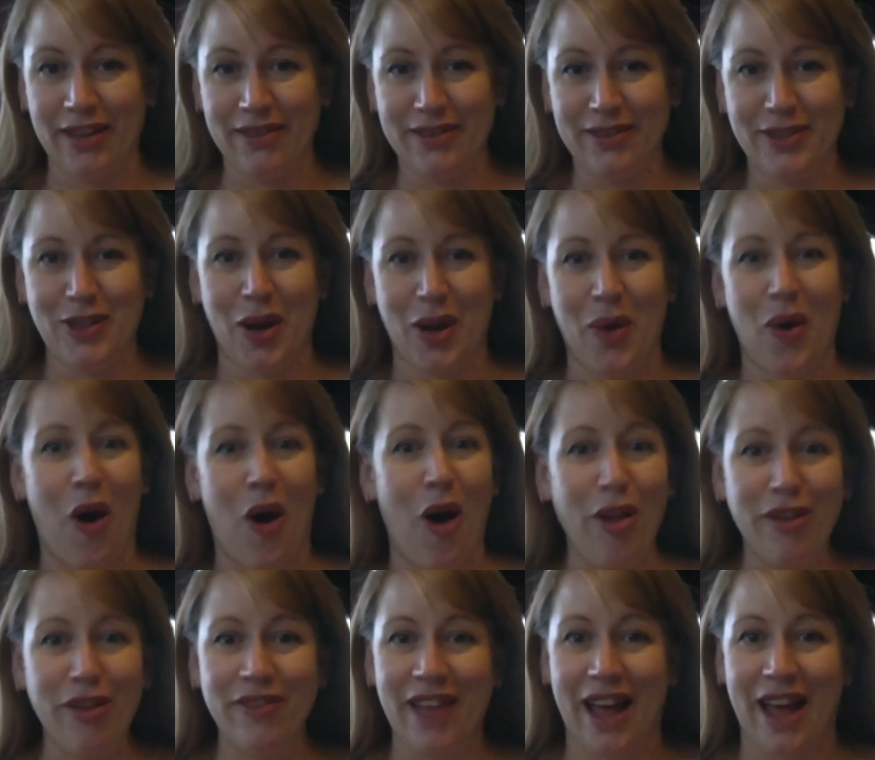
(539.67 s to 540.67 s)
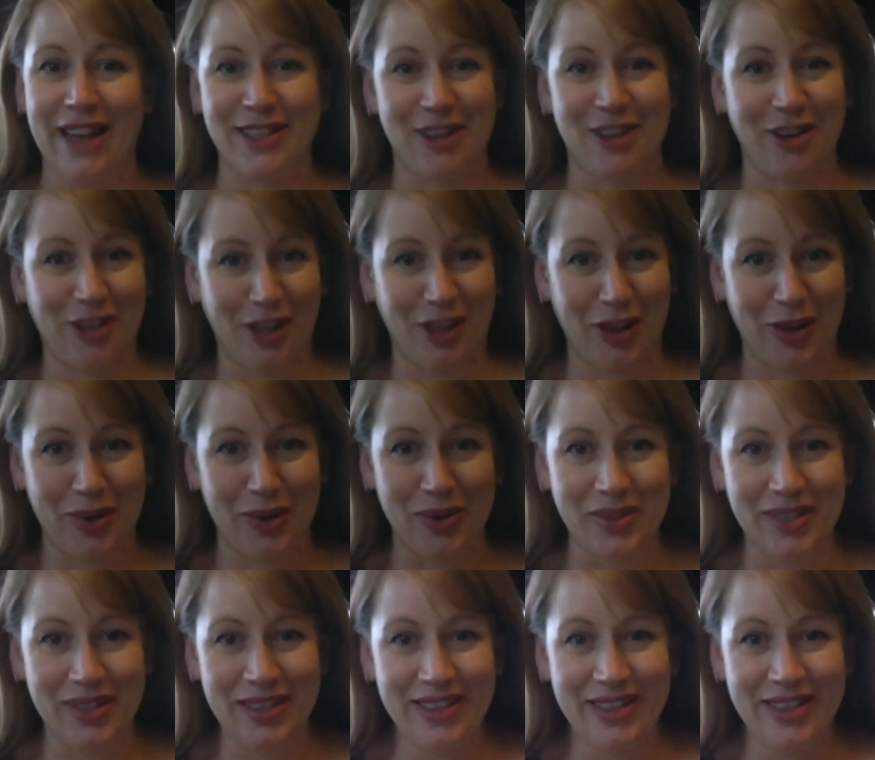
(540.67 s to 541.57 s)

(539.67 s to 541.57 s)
So all of that is on you